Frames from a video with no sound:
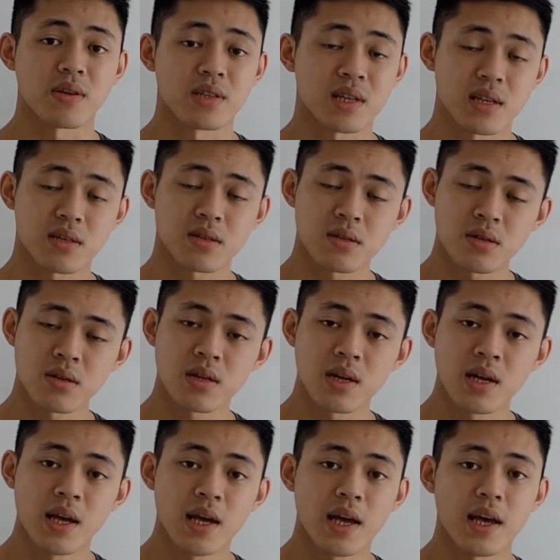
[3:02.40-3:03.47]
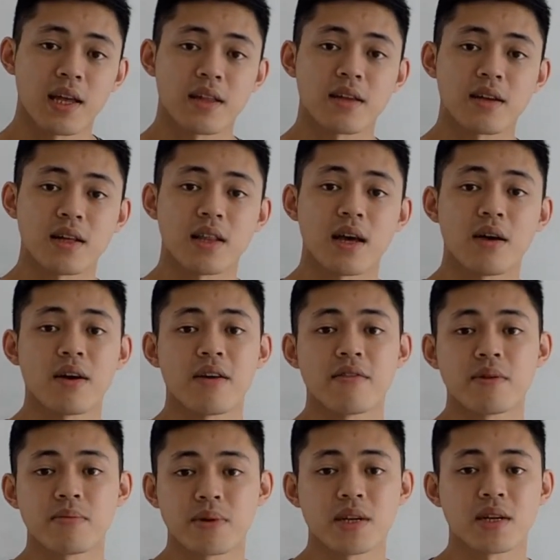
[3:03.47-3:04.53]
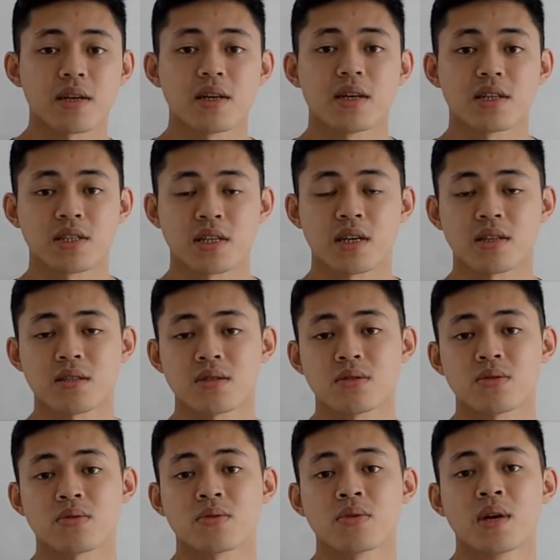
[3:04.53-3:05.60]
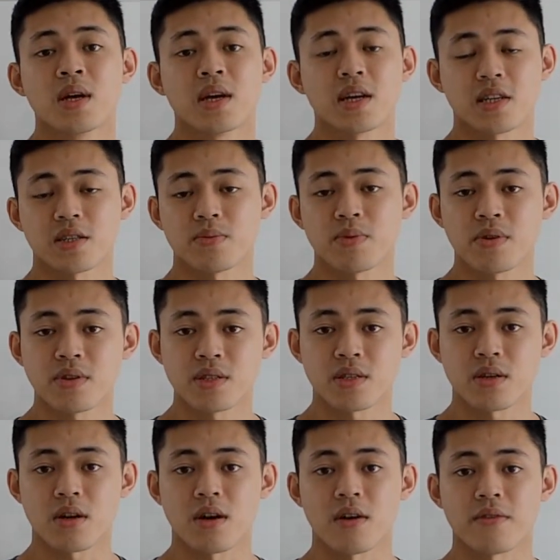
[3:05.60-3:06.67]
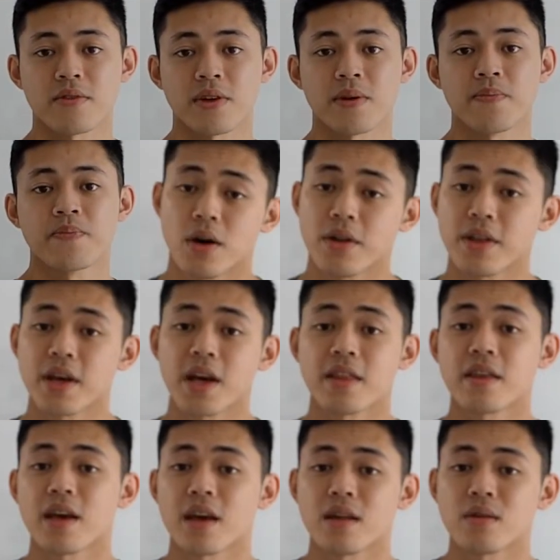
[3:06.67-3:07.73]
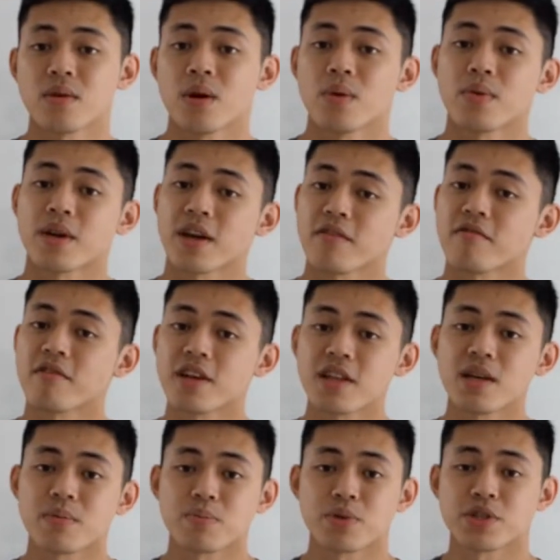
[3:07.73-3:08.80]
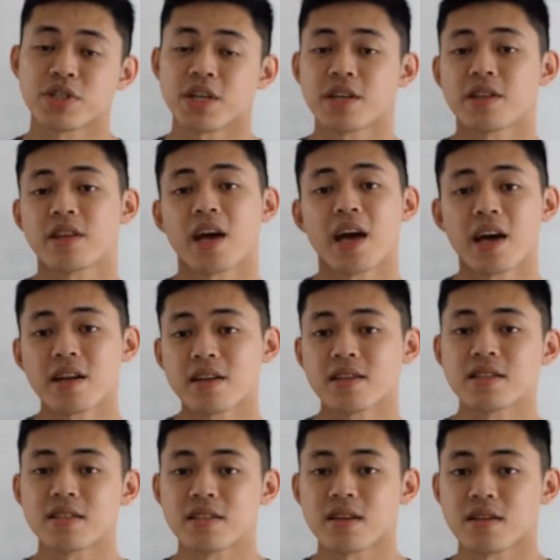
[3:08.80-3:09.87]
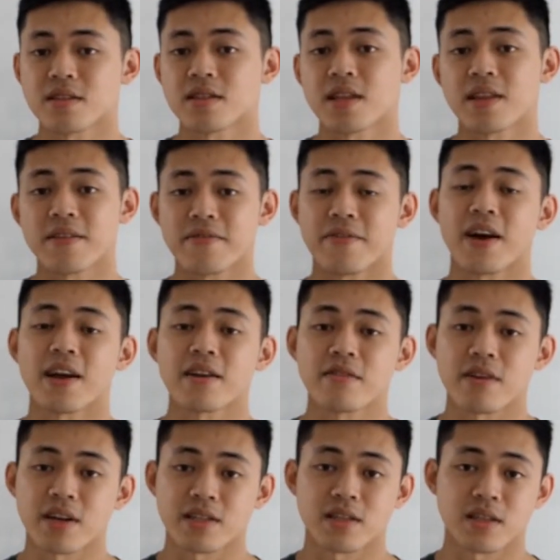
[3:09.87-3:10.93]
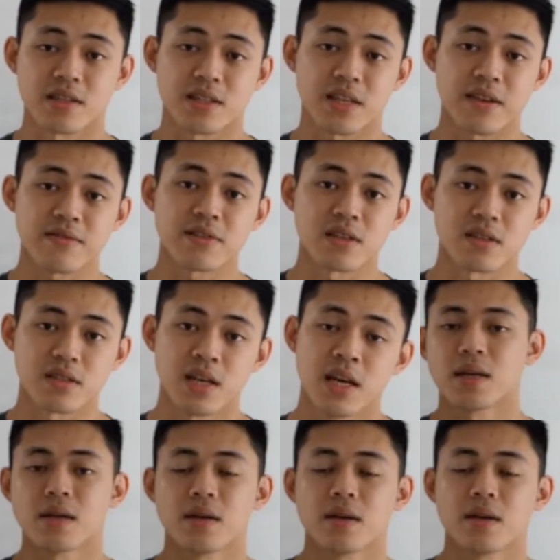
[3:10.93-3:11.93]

where it tastes good and allow everybody a chance to experience the coffee. On the other hand, we can really appreciate the added insights that the fine grind size gives us.